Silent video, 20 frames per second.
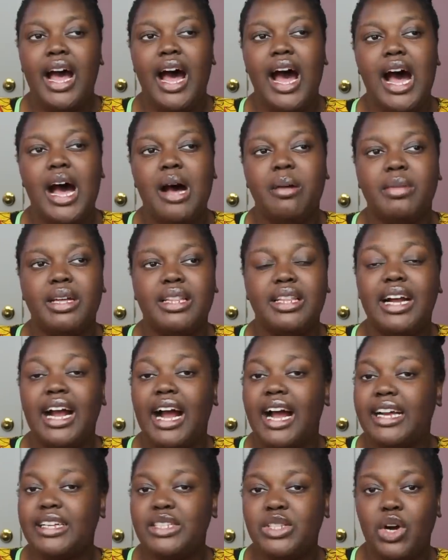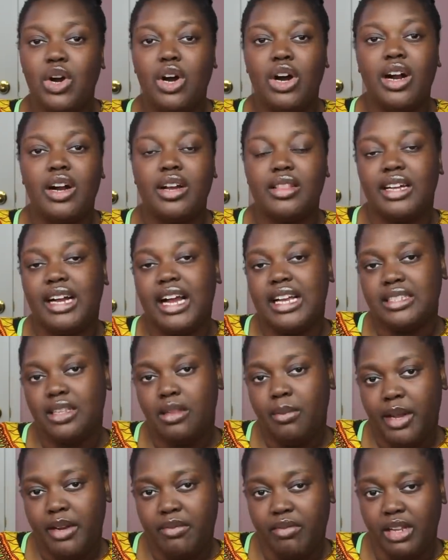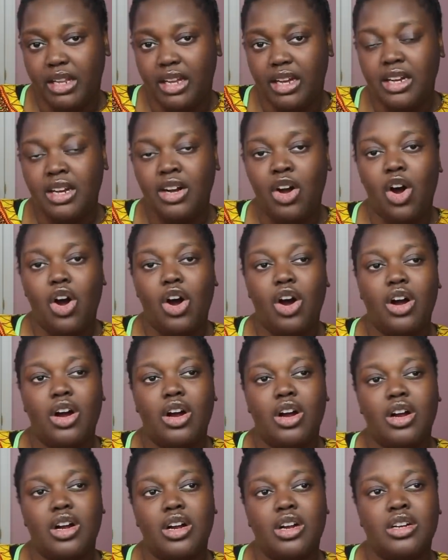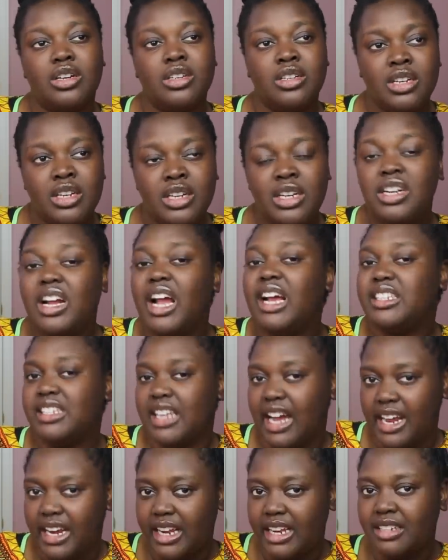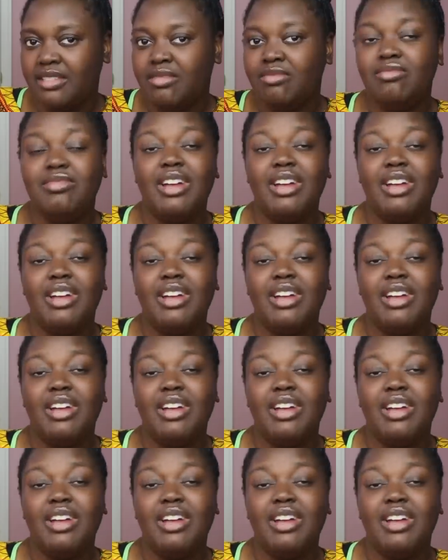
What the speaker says: the guys in the main villa are excited.